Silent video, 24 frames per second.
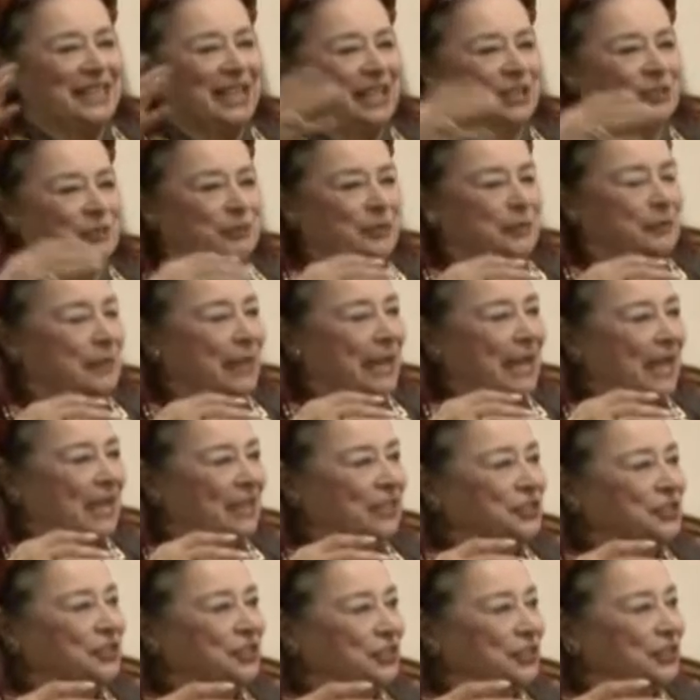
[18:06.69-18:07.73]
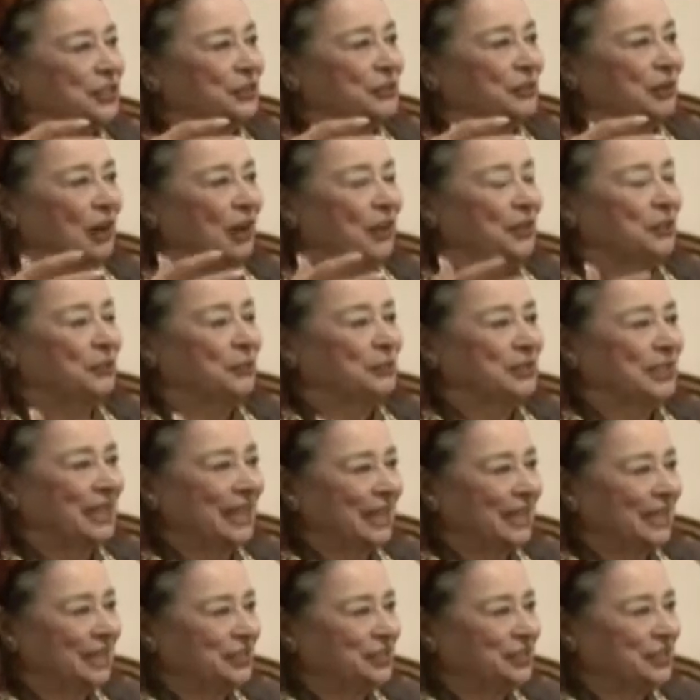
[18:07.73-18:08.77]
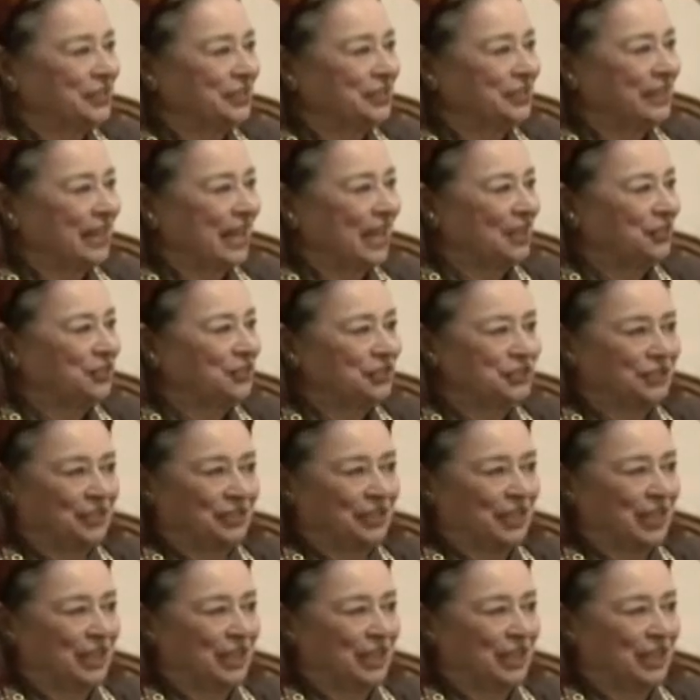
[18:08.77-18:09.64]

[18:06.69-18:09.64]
takes me back to. Are you related to the National